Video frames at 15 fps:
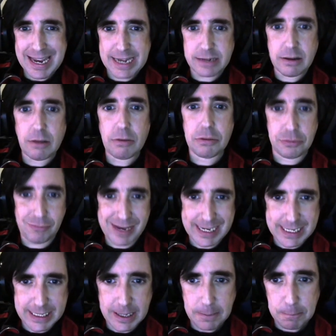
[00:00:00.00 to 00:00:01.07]
In
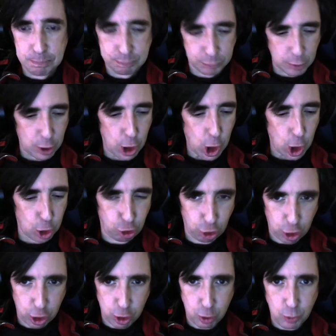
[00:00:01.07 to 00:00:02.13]
3,
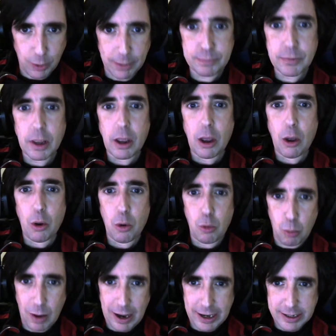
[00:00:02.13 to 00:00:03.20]
2,
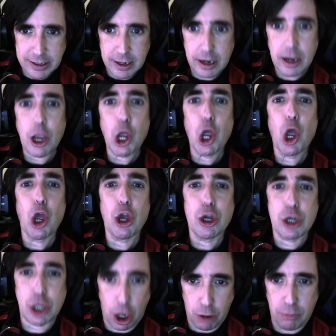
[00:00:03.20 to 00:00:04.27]
1,
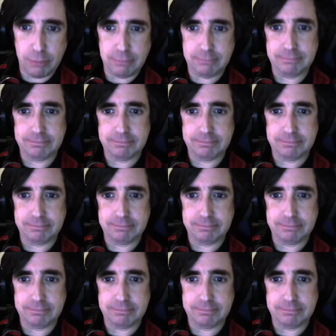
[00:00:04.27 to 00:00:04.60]
go.